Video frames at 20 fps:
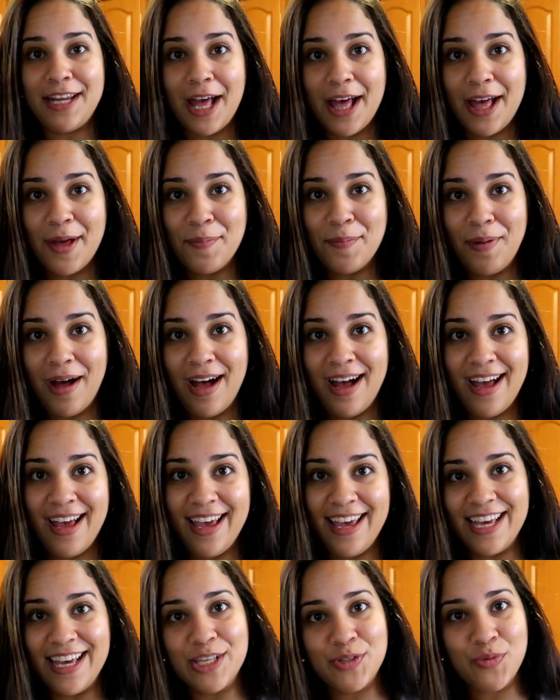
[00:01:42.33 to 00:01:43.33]

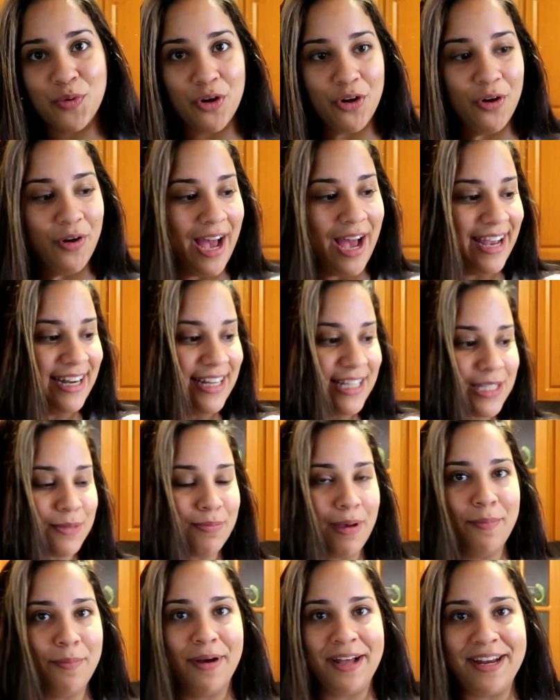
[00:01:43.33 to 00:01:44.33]
His Royal Highness,
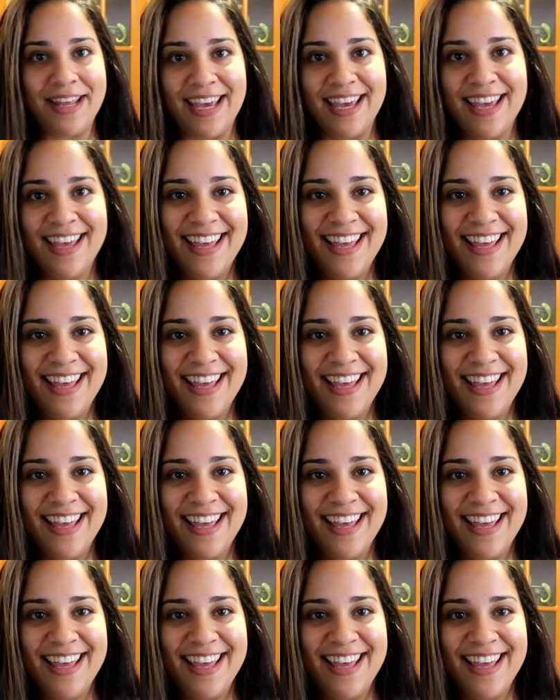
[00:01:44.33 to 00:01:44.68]
my bunny.